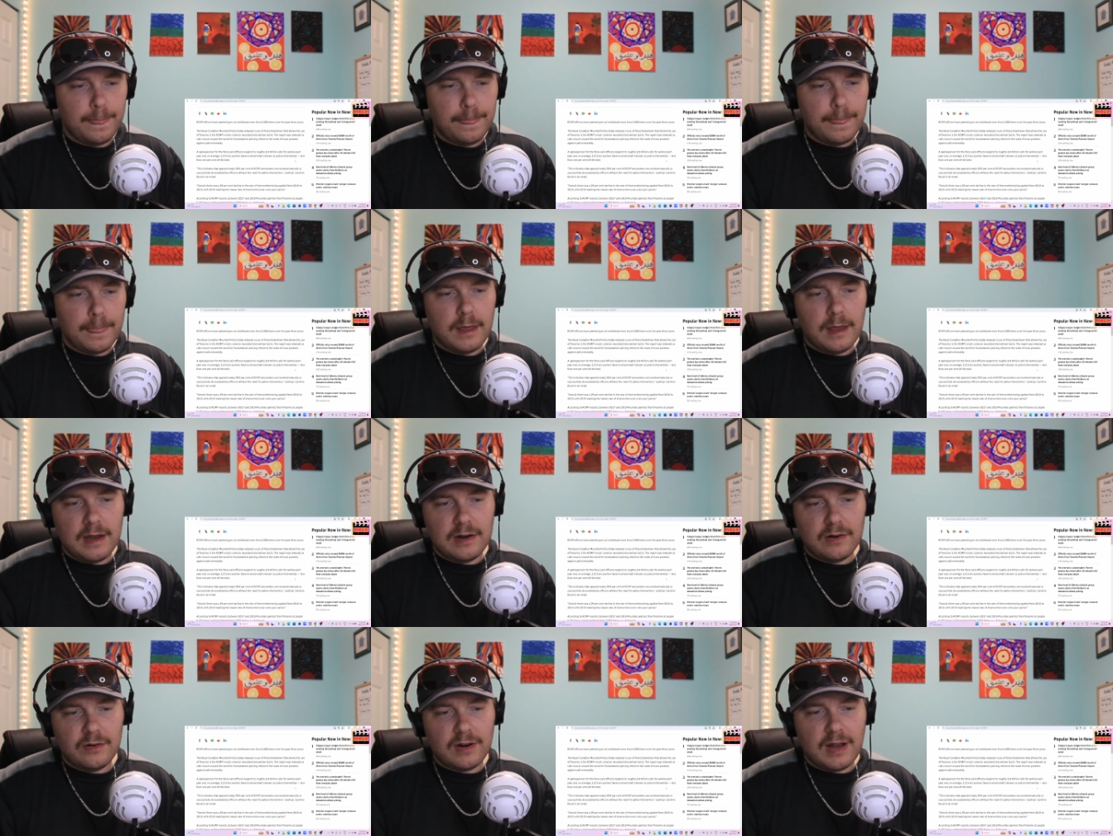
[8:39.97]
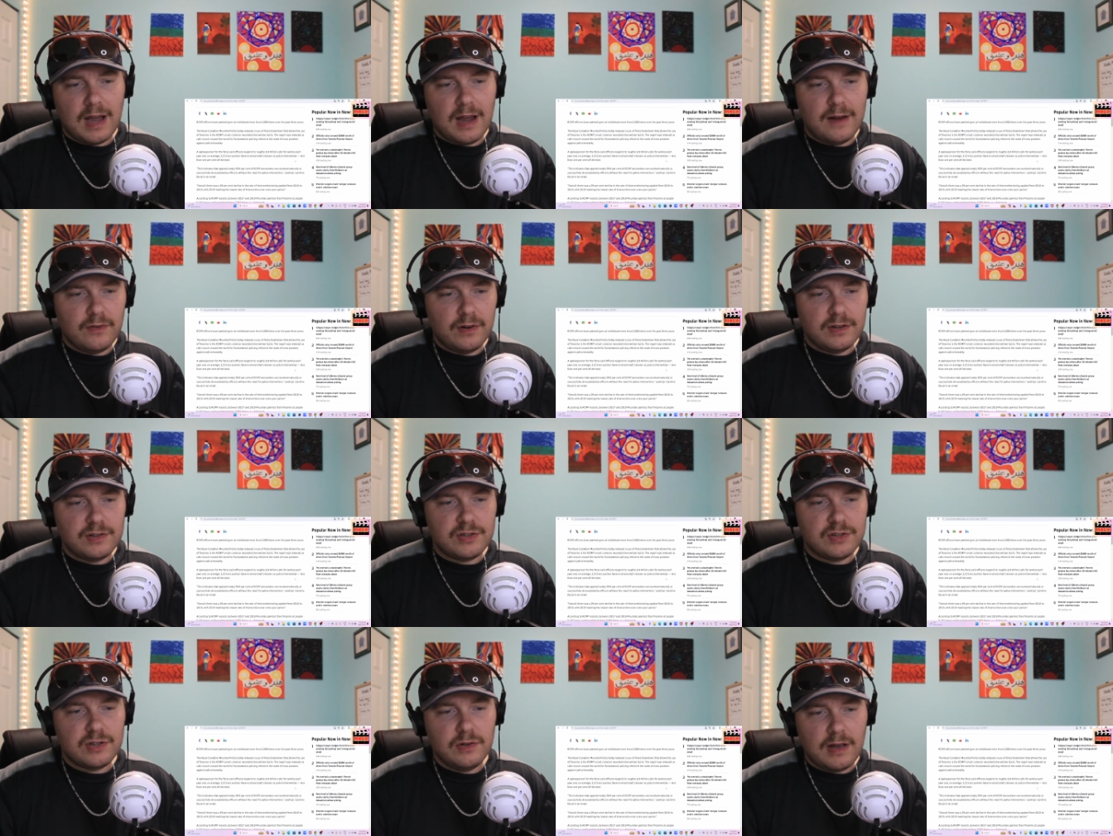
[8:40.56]
and on
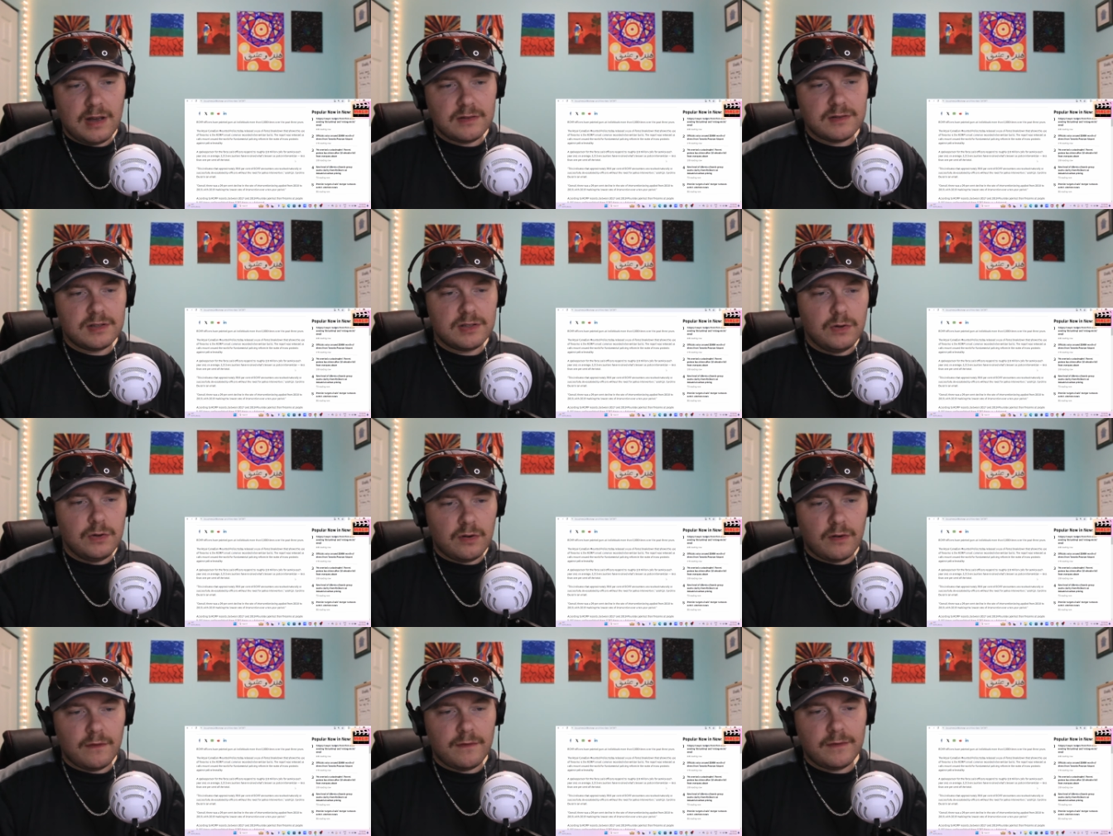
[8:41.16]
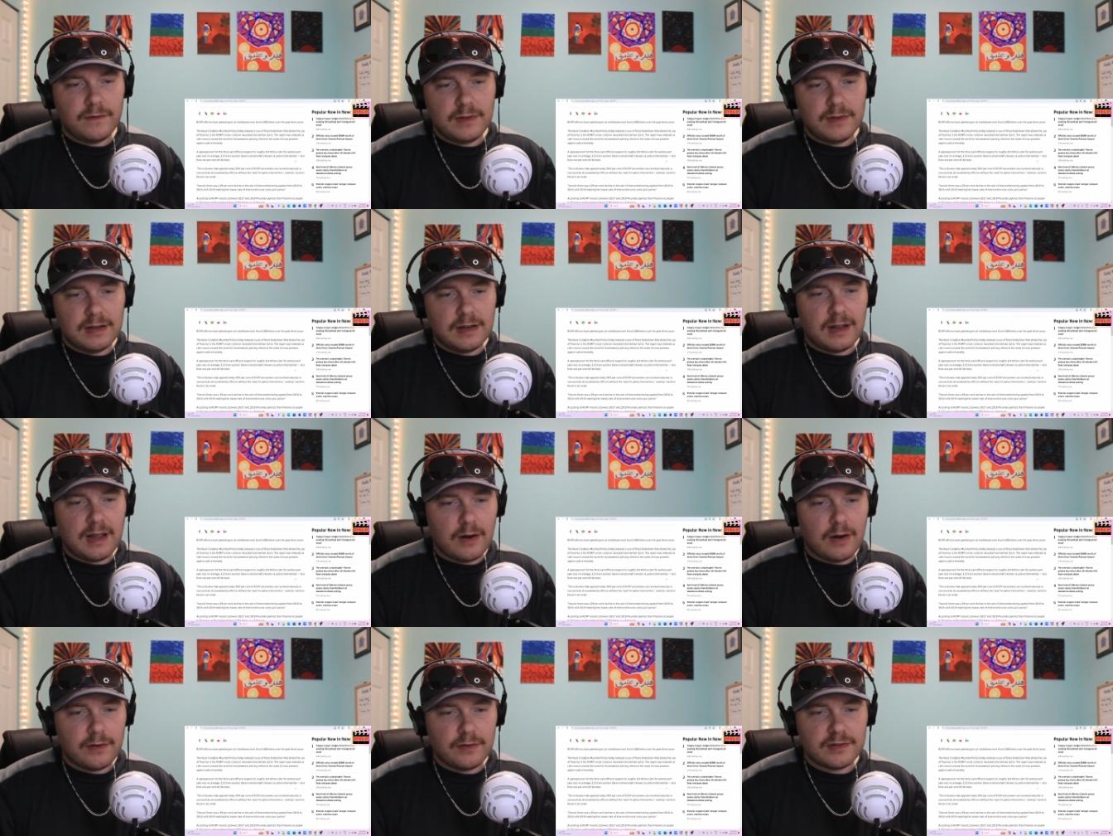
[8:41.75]
average, 2,215
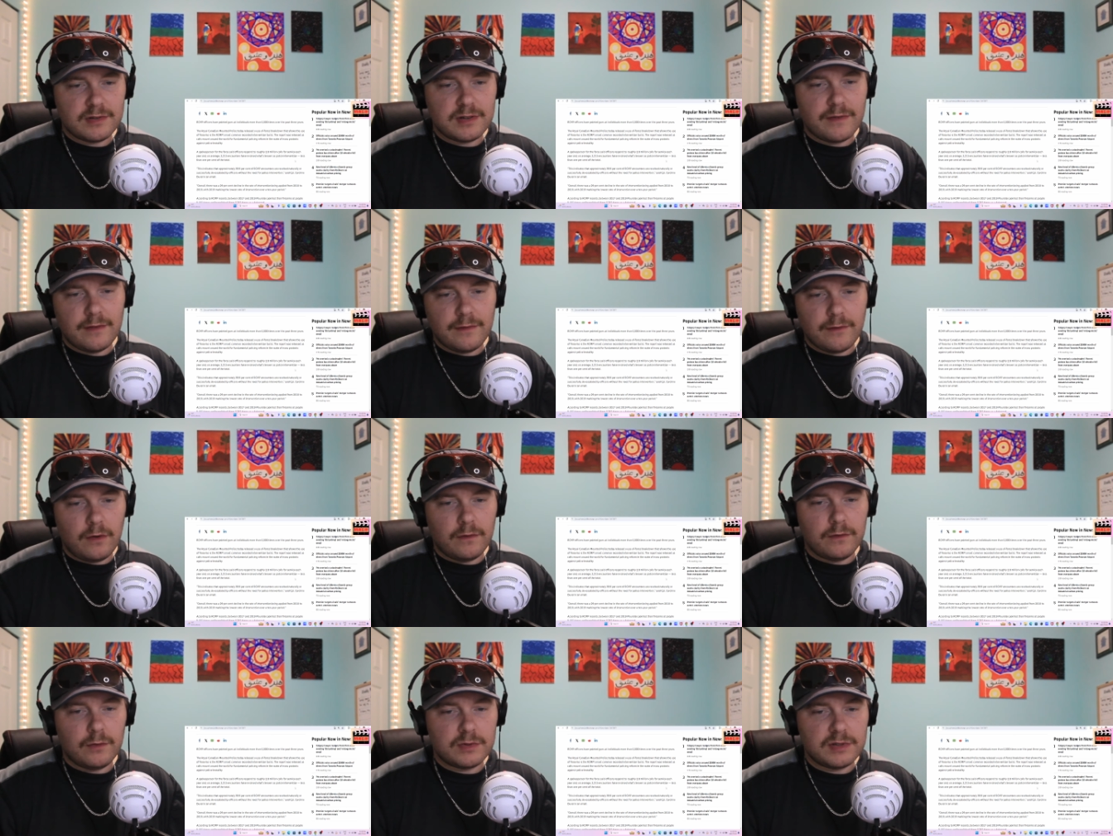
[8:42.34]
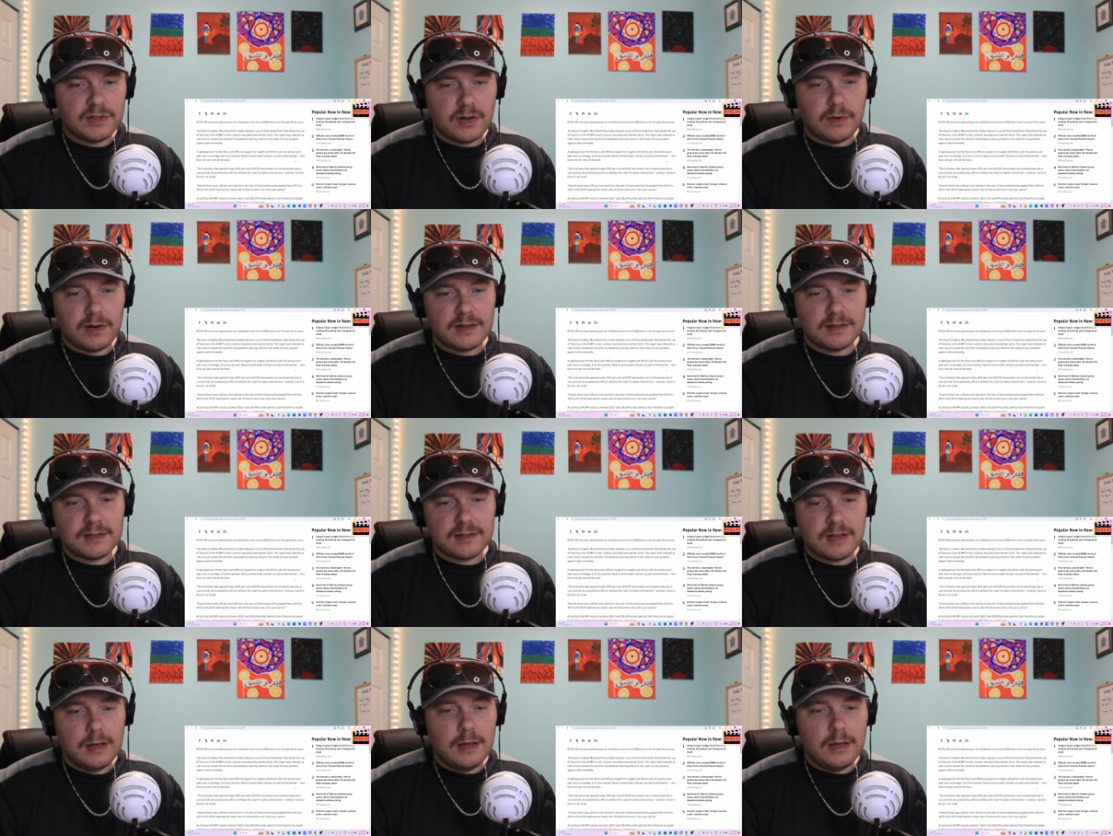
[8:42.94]
encounters have involved what's known
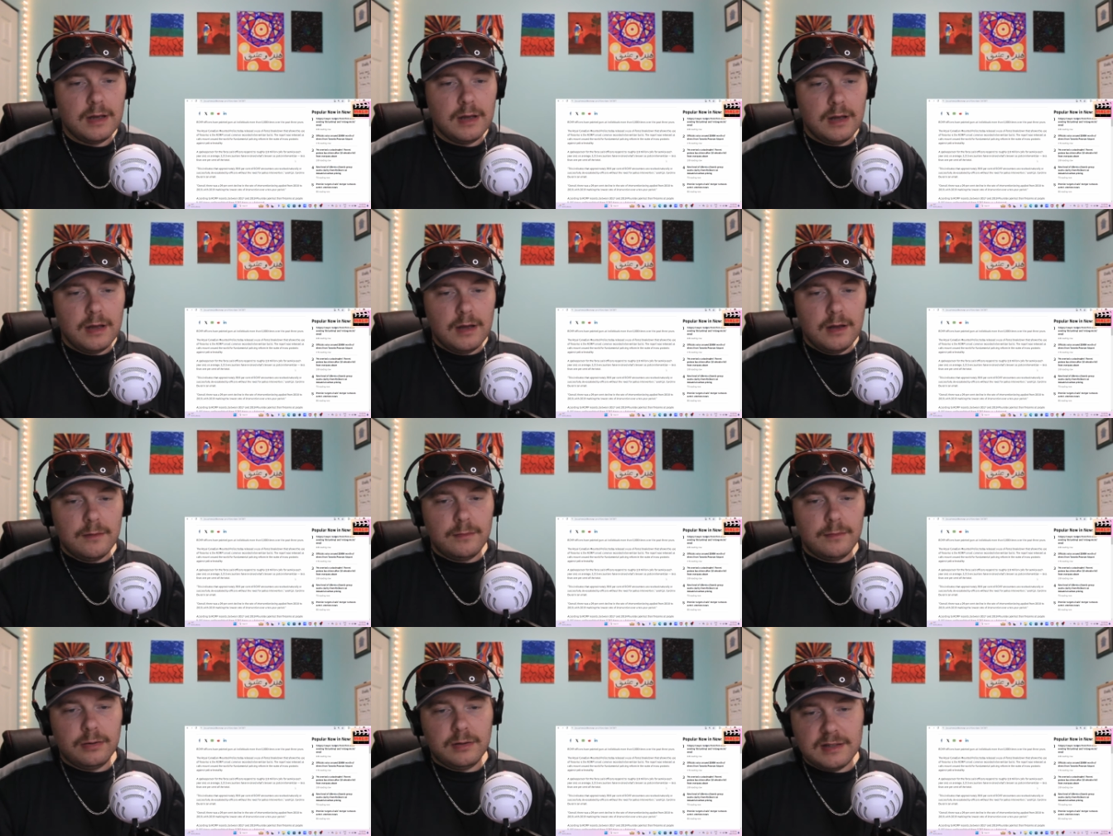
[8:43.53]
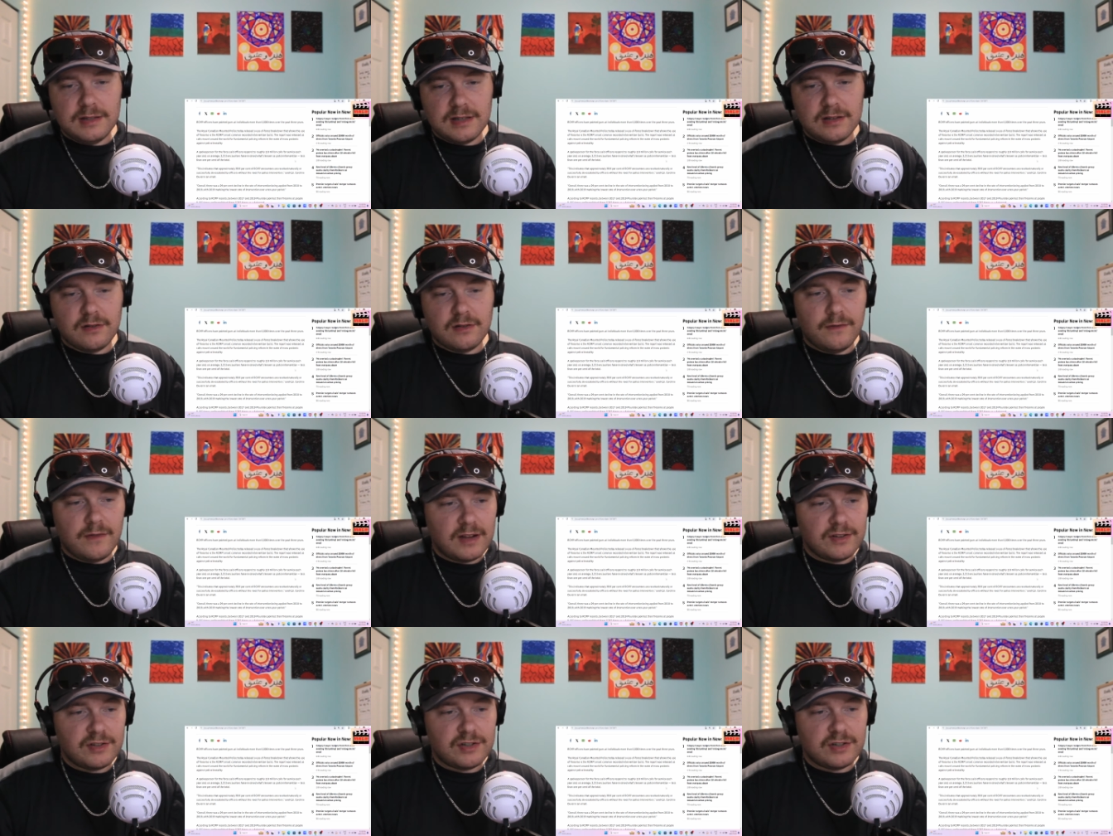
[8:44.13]
as police
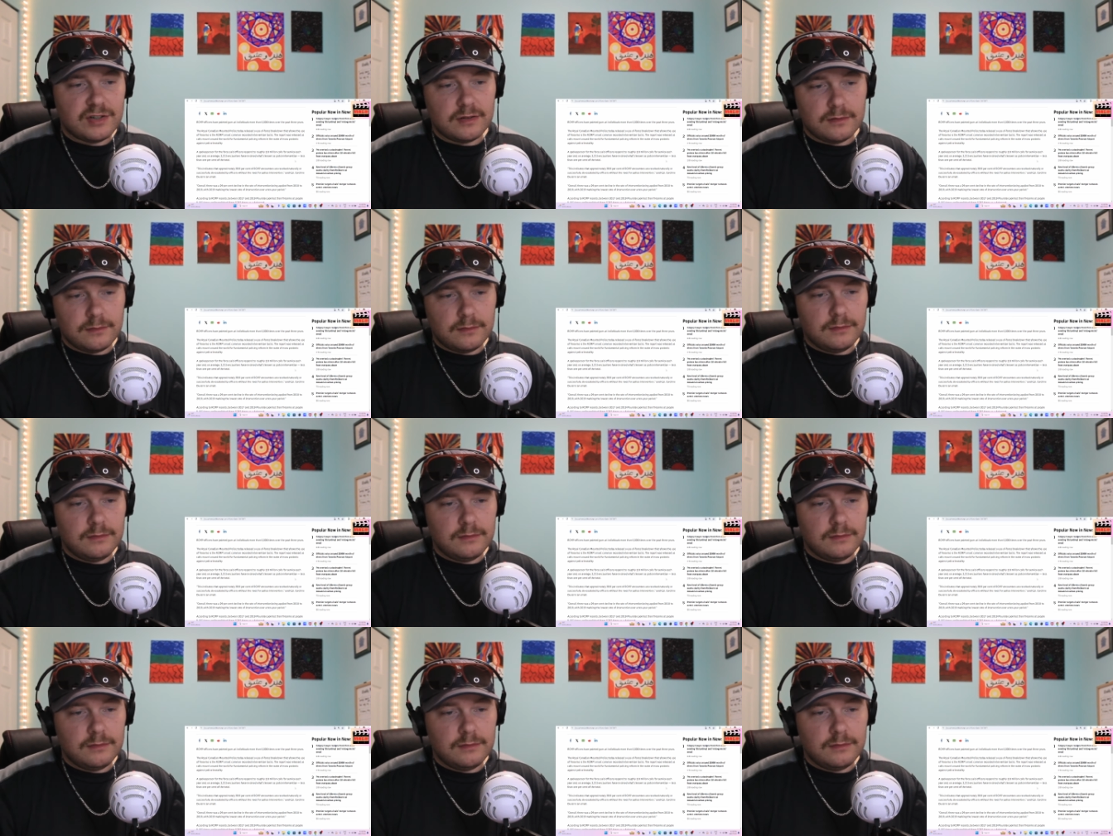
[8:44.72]
intervention.